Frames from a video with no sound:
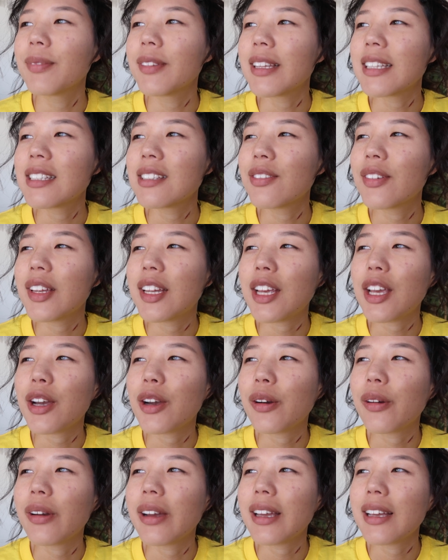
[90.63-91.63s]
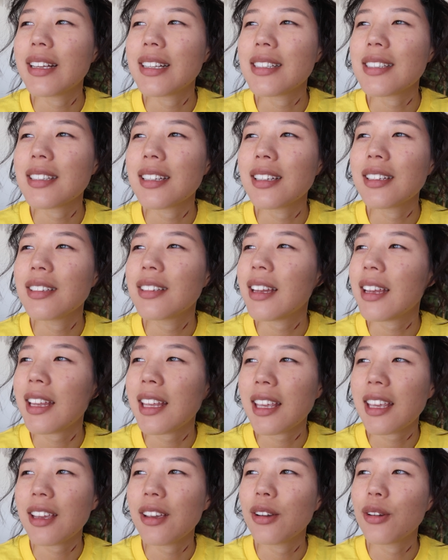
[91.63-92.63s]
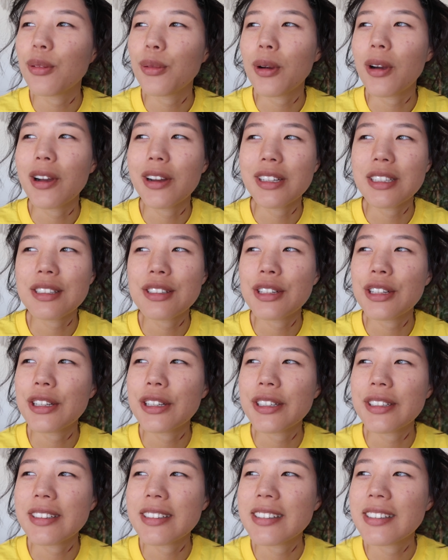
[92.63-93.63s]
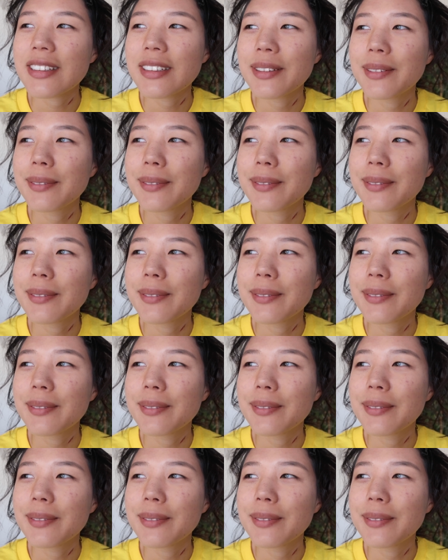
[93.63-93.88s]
This video is taking wrong turns.